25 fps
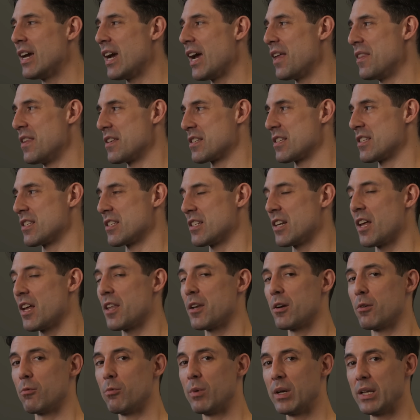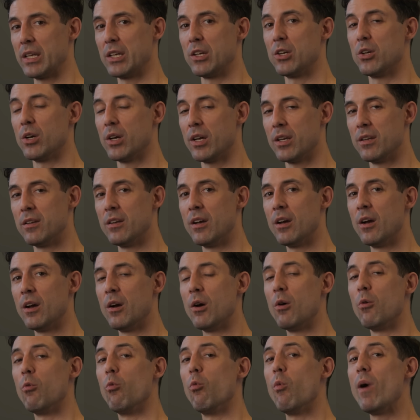and this is another really good
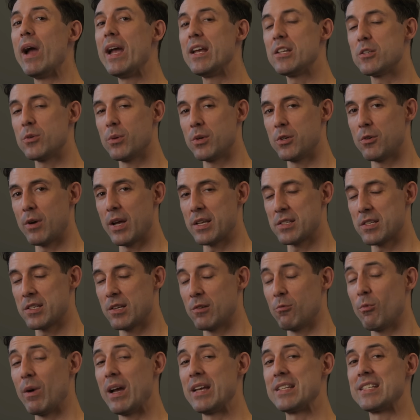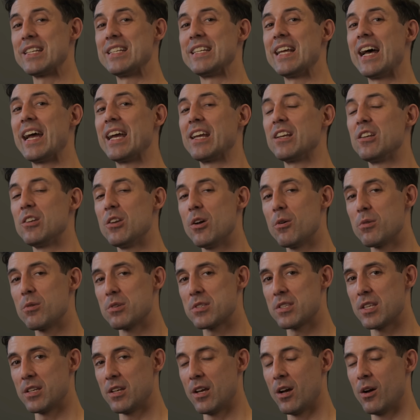way to address it, way to
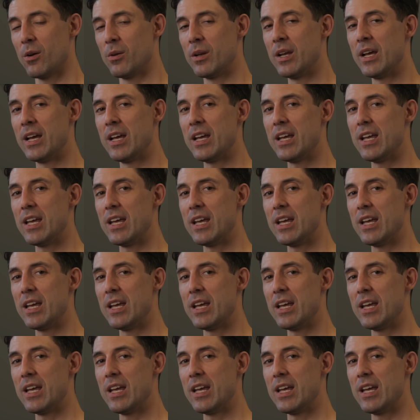diagnose the note,